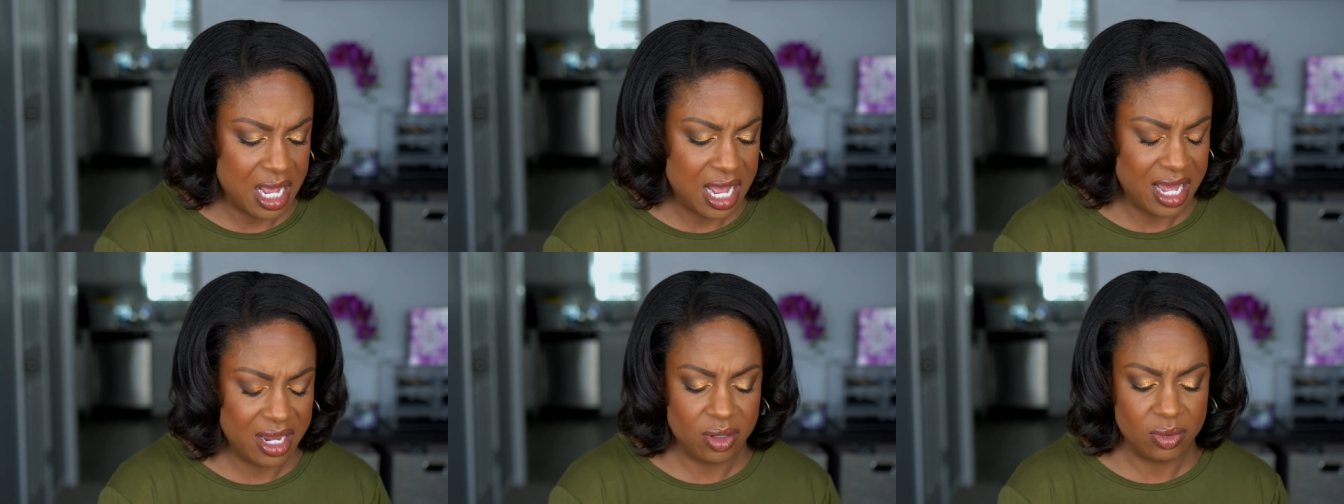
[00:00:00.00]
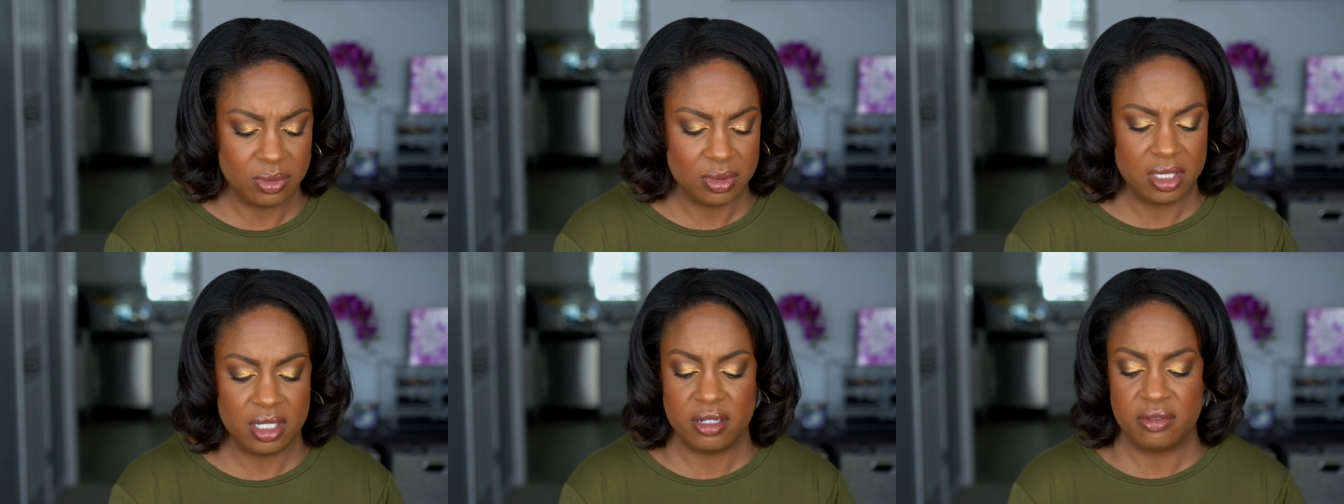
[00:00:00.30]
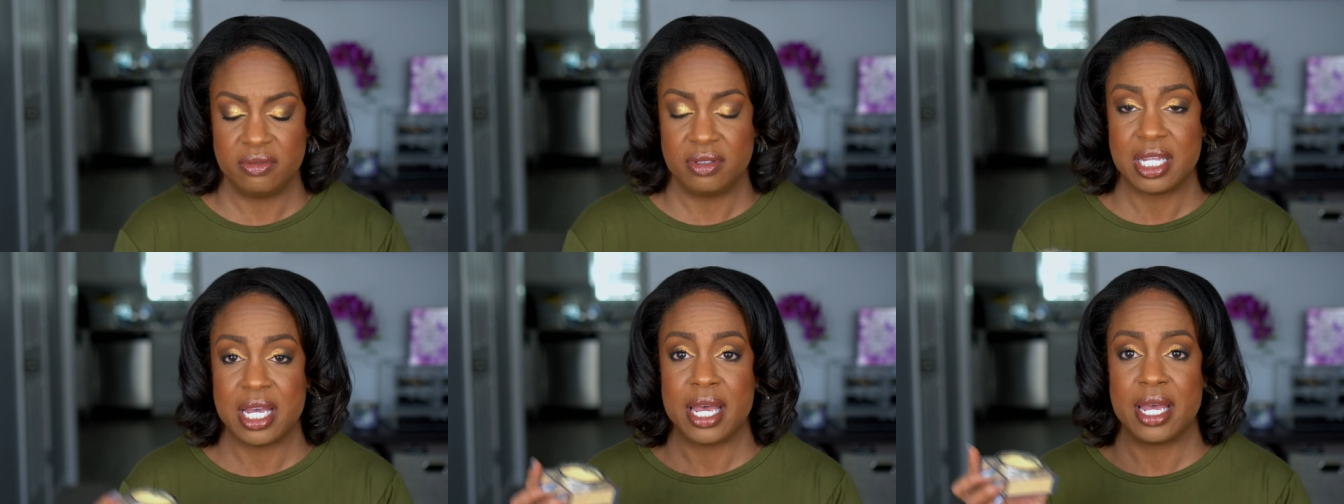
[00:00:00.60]
I don't
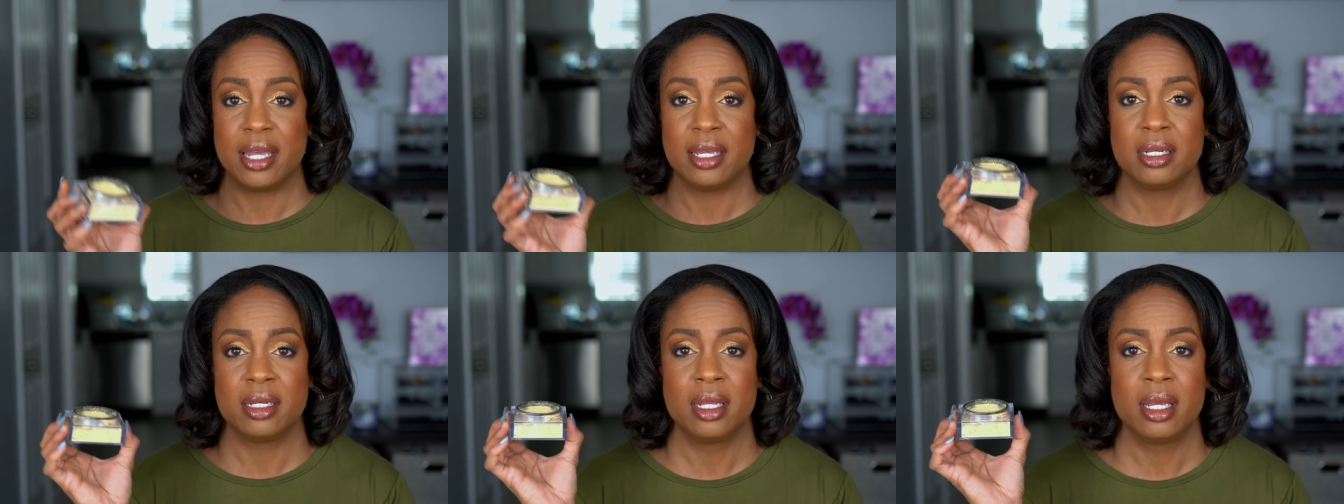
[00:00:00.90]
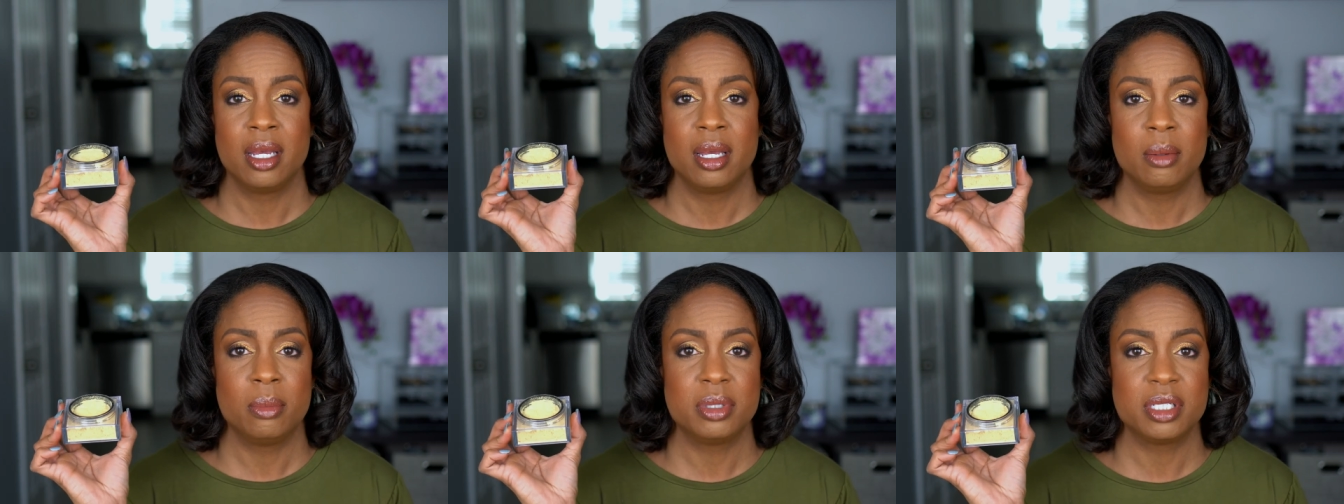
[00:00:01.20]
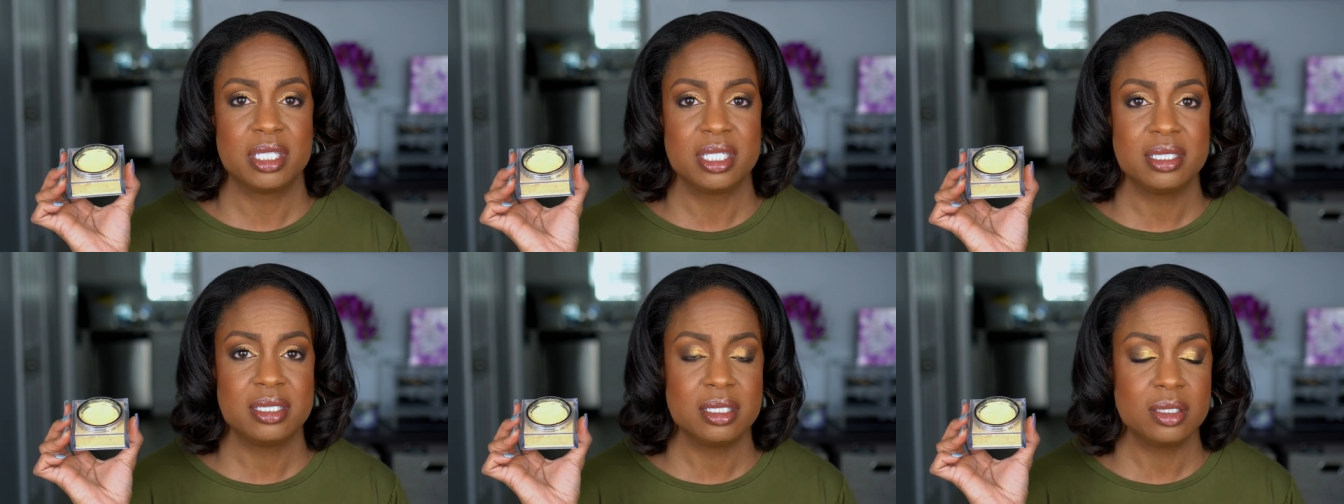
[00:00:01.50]
love that.
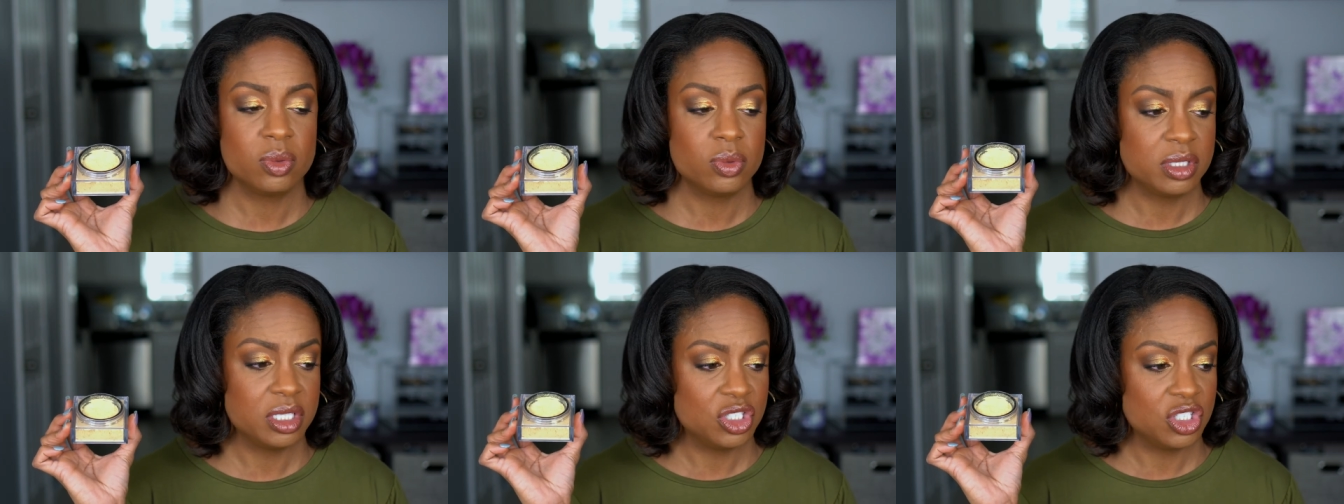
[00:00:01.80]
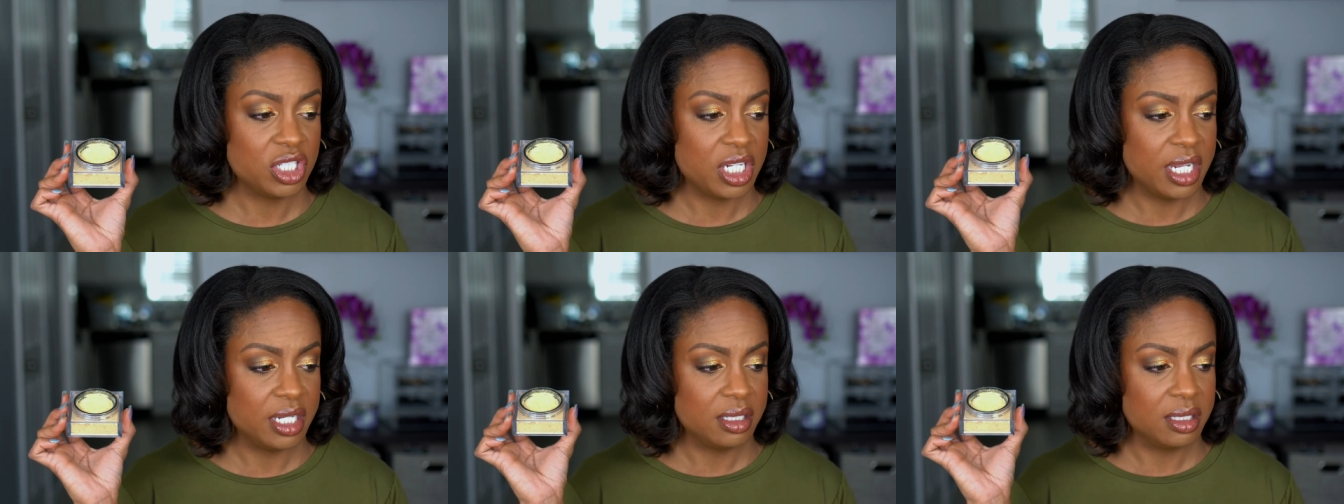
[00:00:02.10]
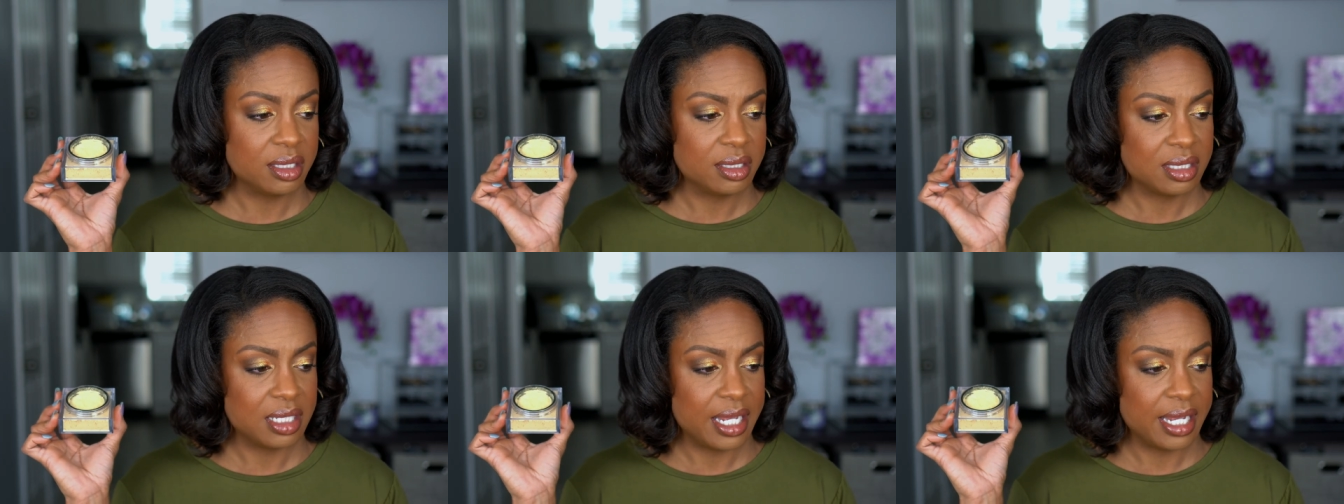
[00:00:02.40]
But this is what the shade
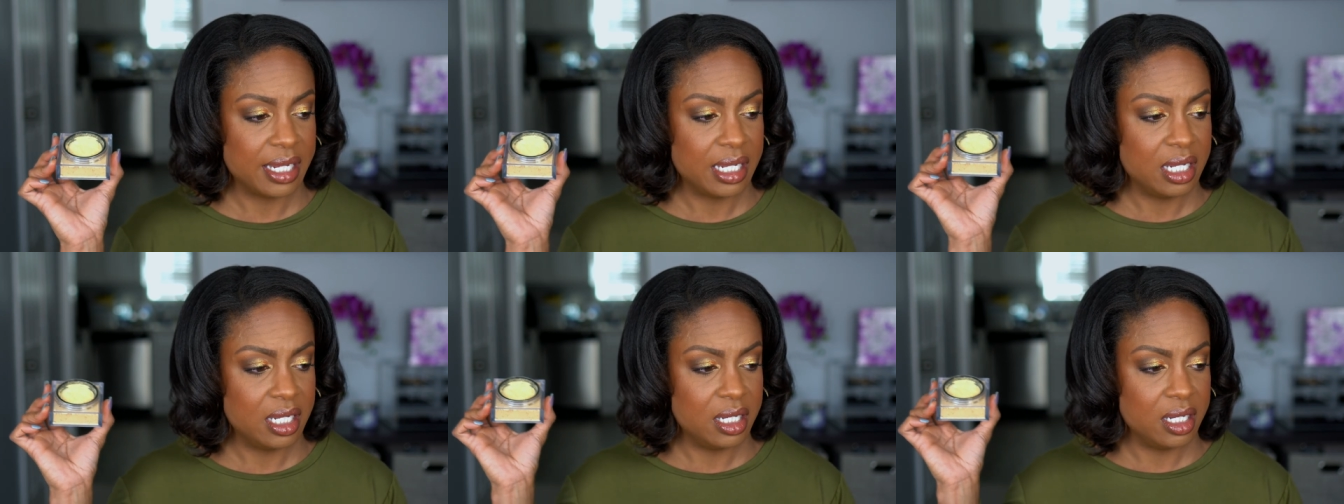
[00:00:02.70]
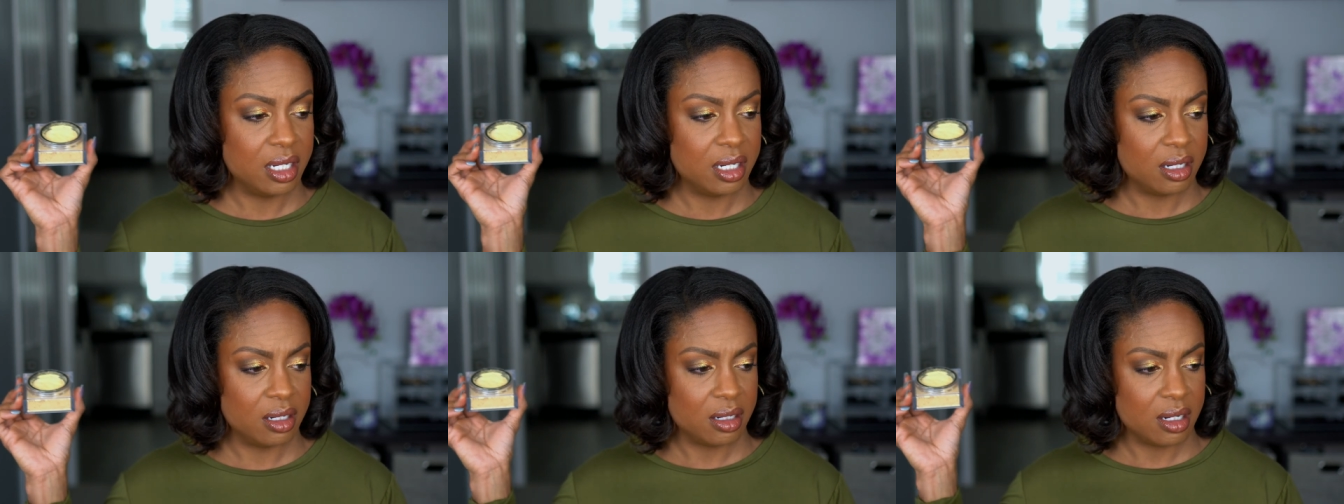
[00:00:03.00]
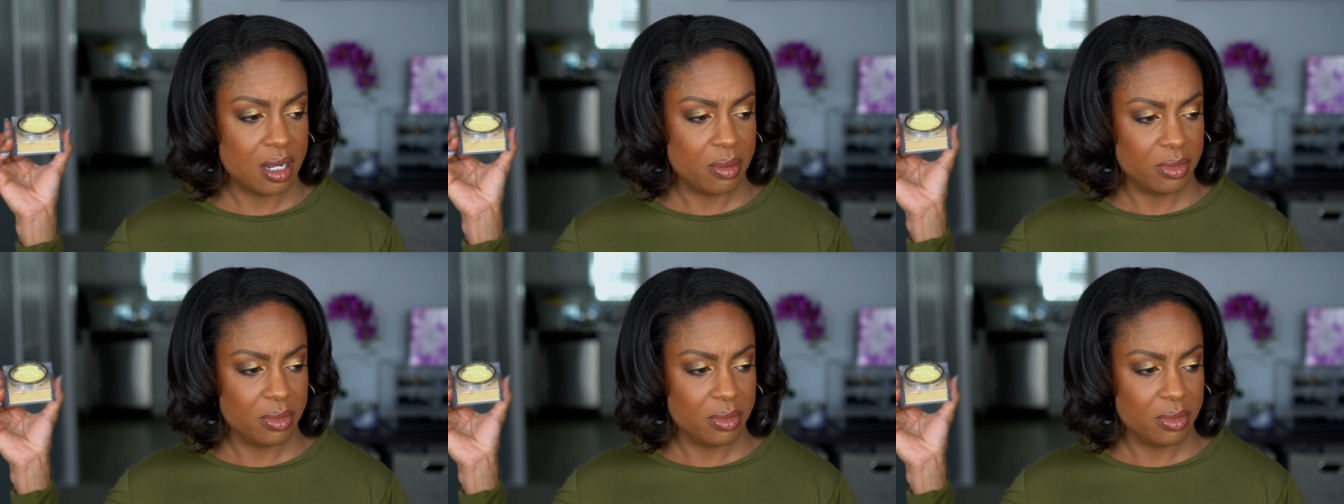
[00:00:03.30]
looks like here.